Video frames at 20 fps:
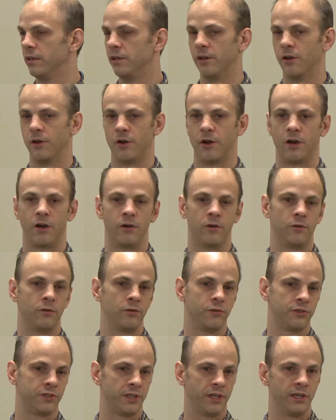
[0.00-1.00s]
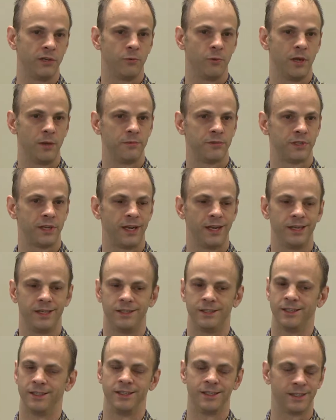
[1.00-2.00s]
Our old city
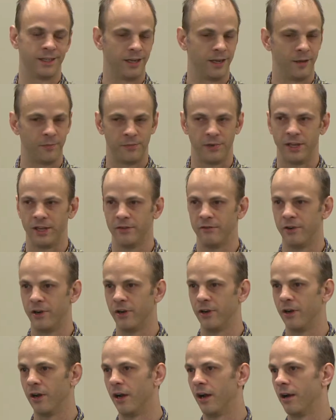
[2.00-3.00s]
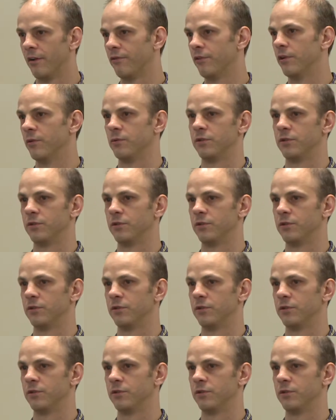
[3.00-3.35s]
website didn't get updated very often.